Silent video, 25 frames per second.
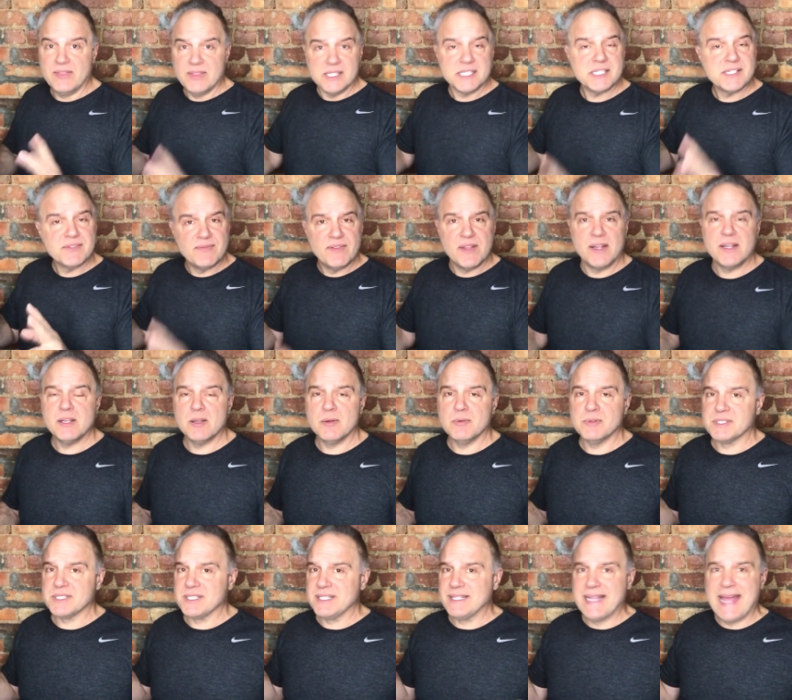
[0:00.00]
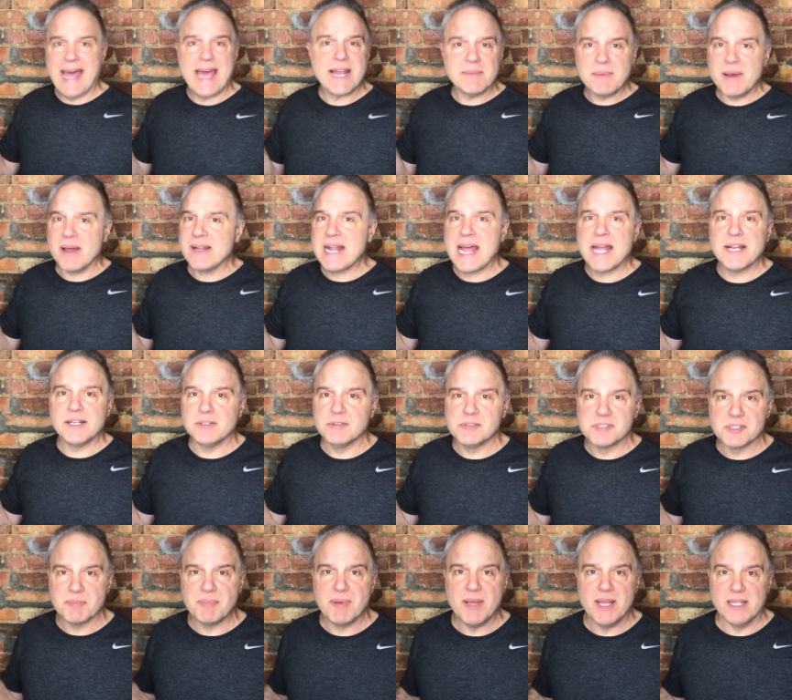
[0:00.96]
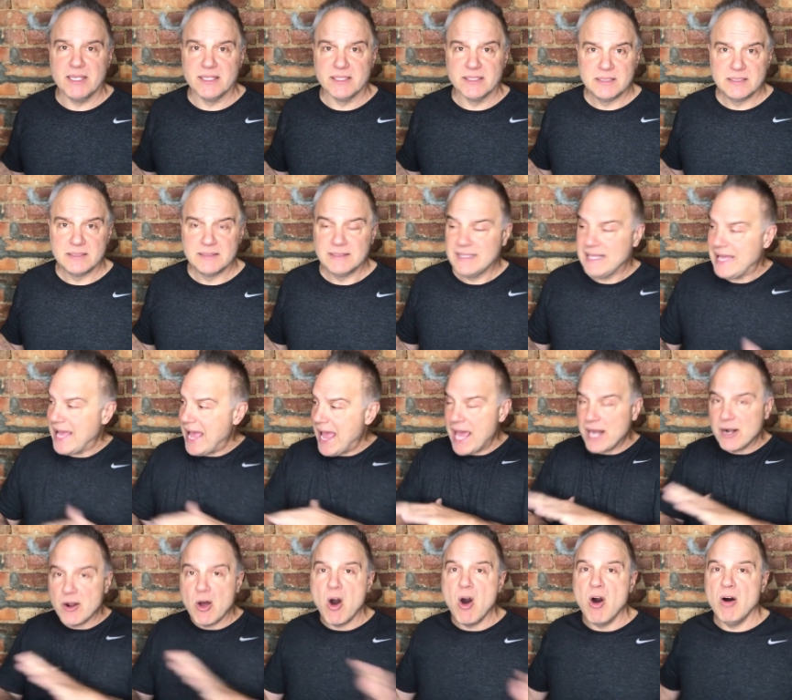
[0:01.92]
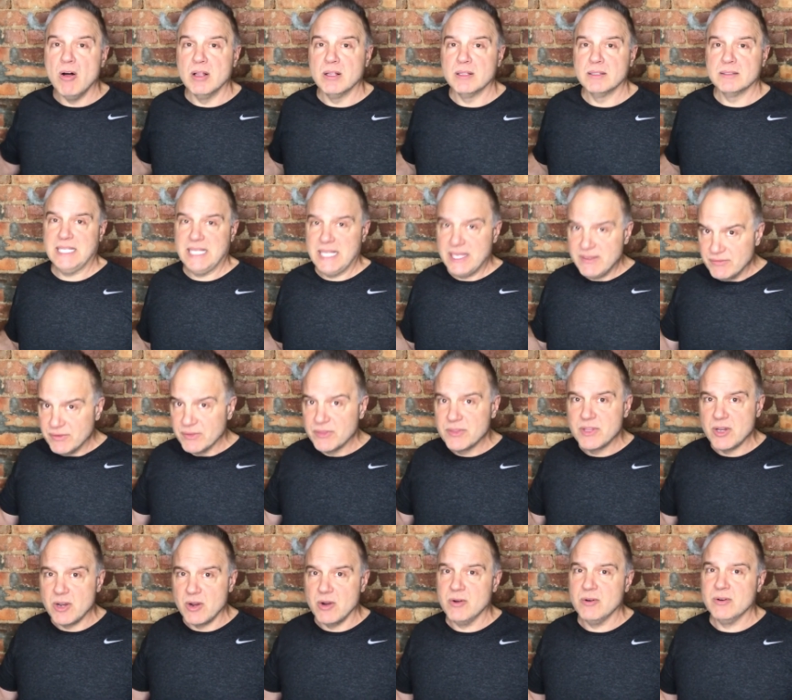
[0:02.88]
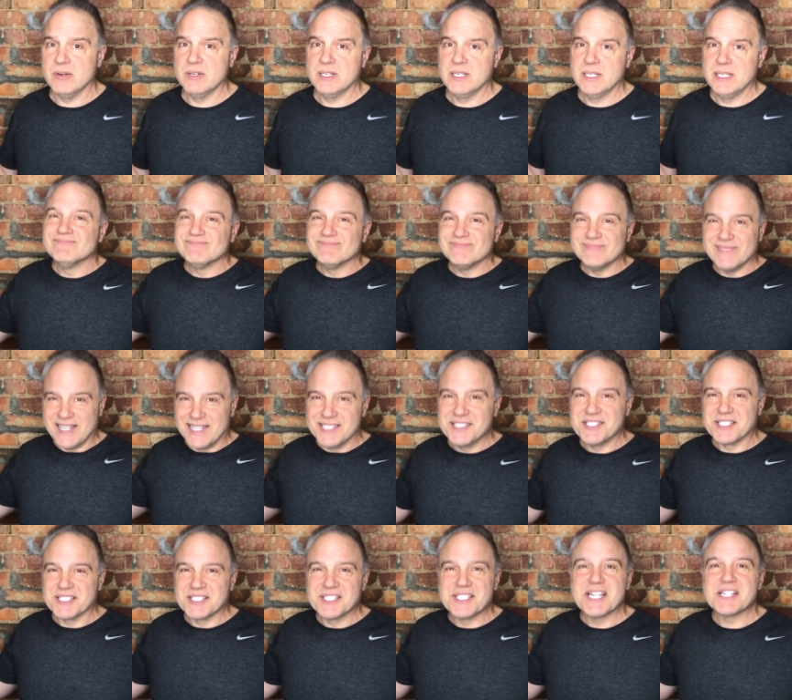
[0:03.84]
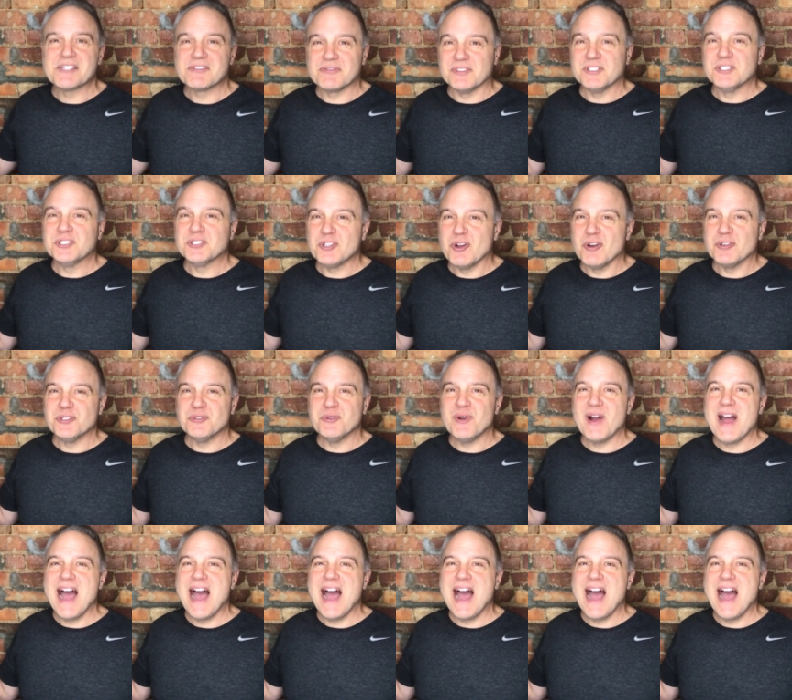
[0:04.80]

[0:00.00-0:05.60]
This video was not about how to use a pen at all, even though I successfully showed you